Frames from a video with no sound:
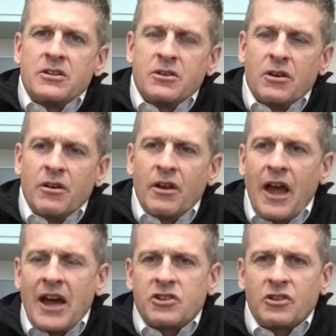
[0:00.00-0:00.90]
to
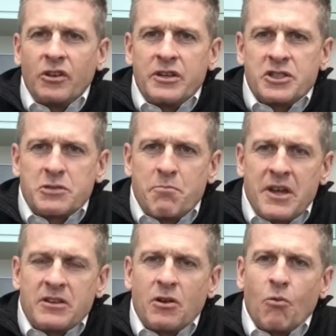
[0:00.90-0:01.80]
actually
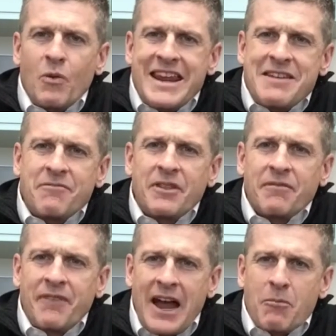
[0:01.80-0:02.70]
spin, to weave the
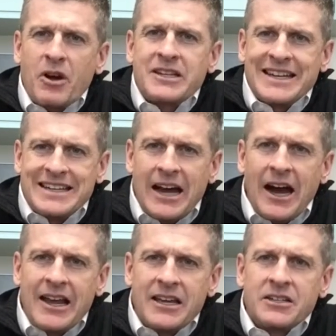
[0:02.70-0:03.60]
fabric, to
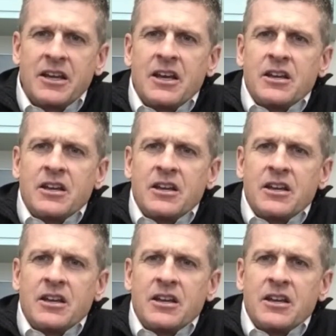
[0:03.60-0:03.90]
dye it,